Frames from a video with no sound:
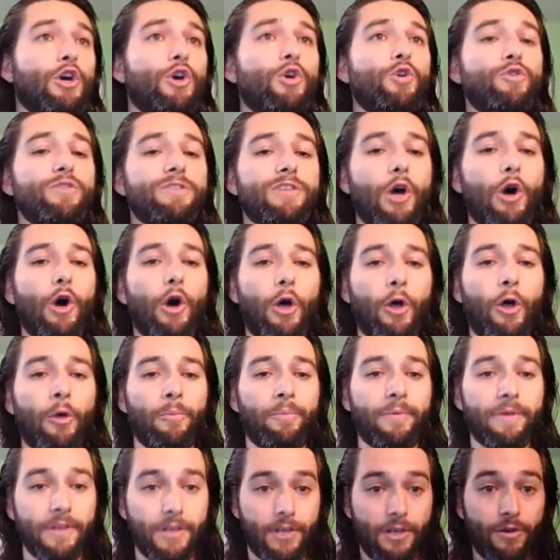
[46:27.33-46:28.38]
who's
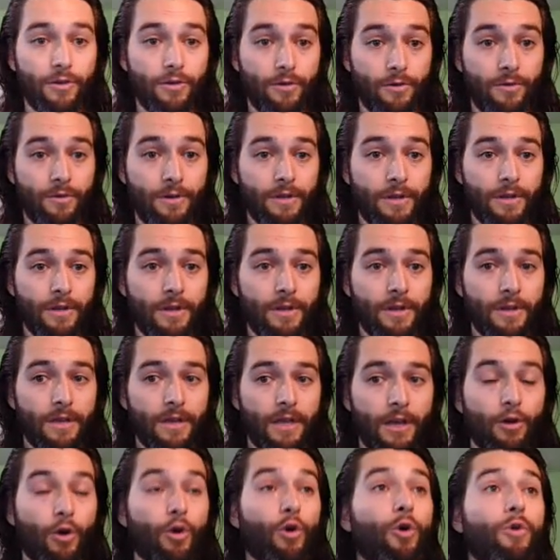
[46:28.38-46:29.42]
helping you
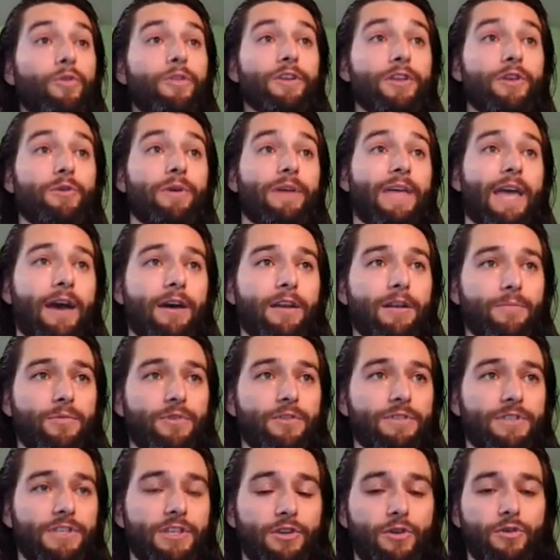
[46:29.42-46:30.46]
or holding you
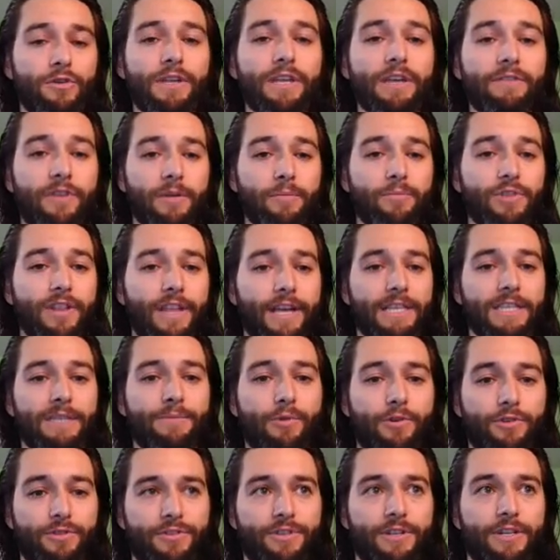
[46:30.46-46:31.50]
accountable to your giving plans
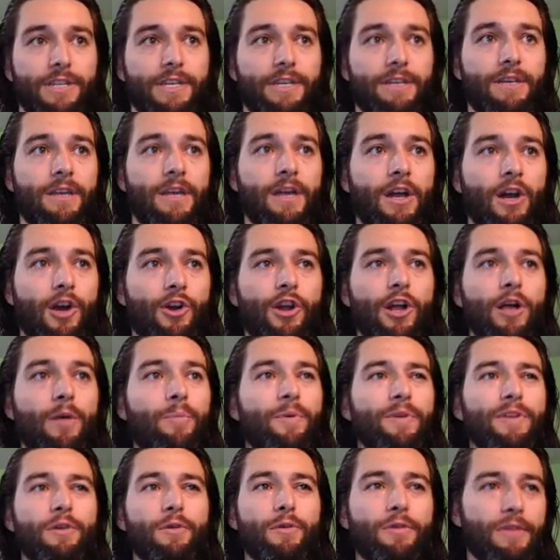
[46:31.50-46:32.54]
personally, or
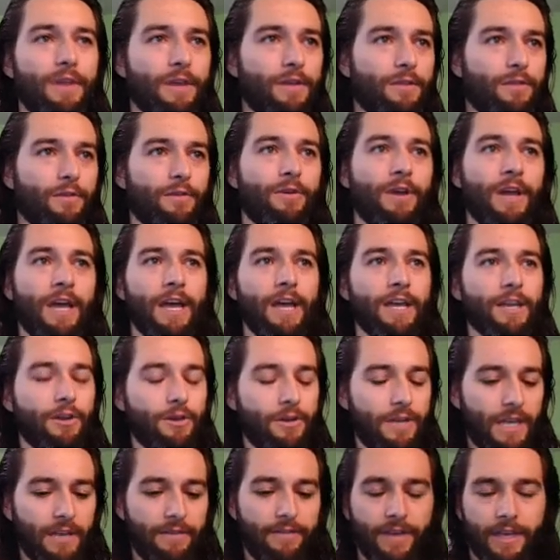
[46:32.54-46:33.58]
helping you think through
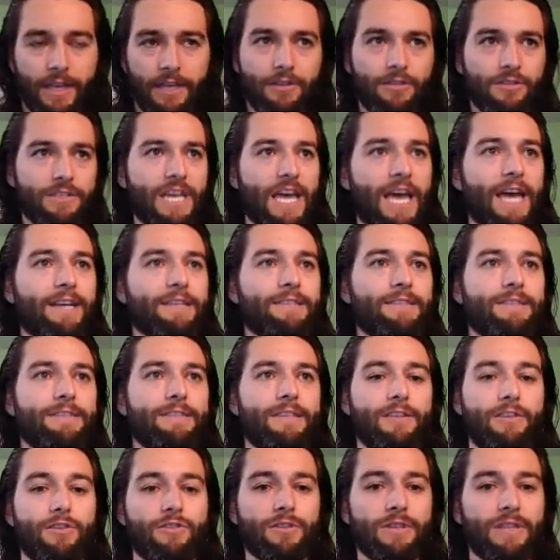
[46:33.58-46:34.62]
your giving and your
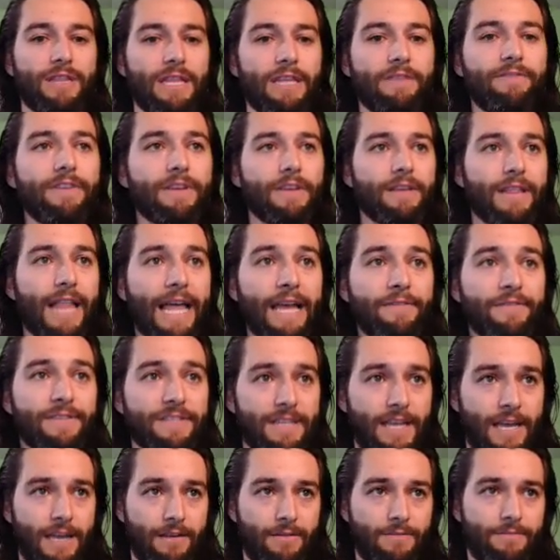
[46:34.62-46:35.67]
taxes and your living
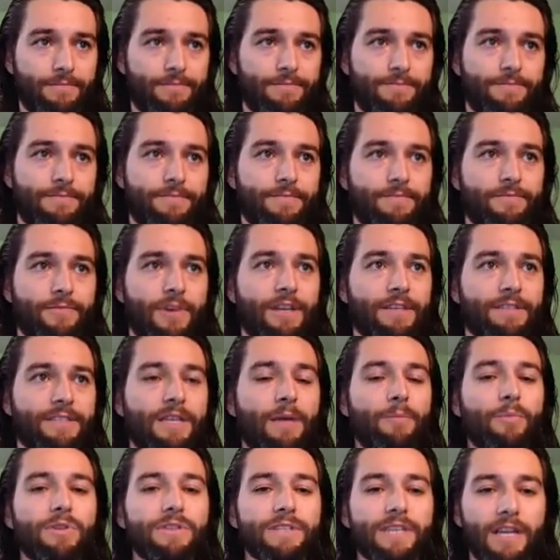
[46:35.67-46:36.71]
lifestyle, right?
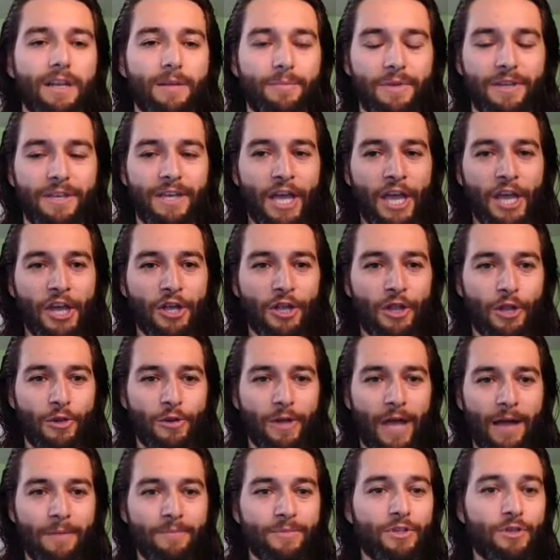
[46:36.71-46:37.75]
Someone's got to be
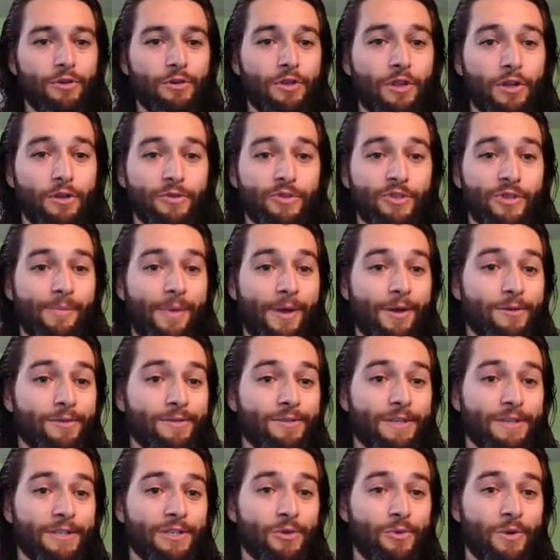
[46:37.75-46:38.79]
close. I'm too close to my own
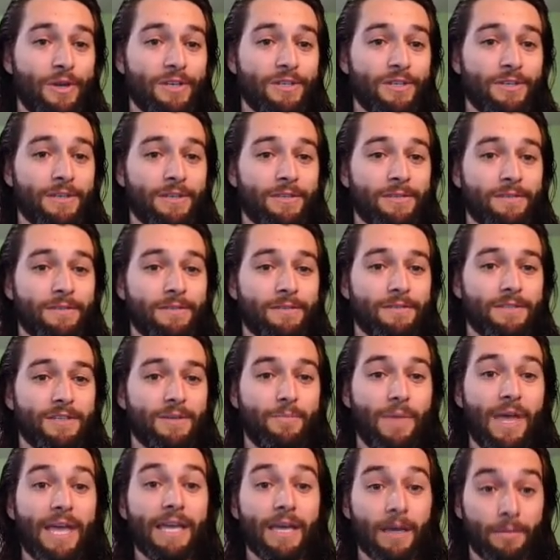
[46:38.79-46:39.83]
situation to
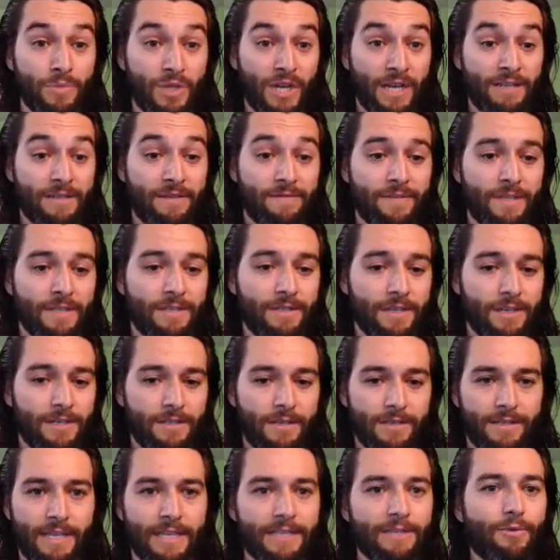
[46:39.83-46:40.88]
make objective
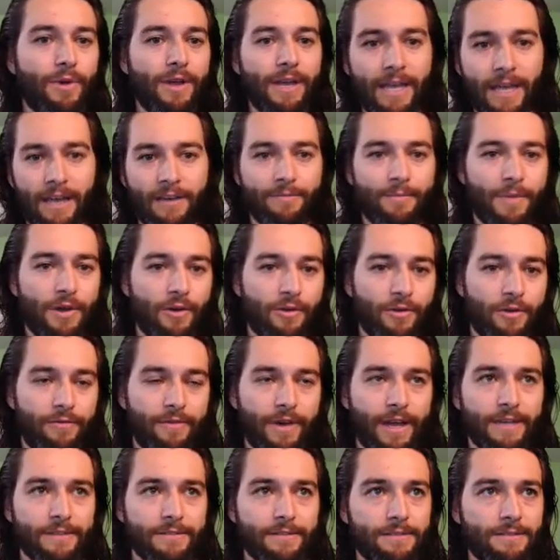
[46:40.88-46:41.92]
decisions. That's why I have my own
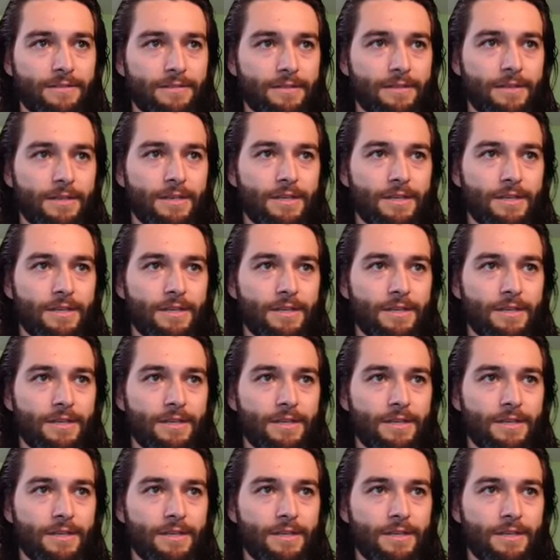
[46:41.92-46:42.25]
advisor,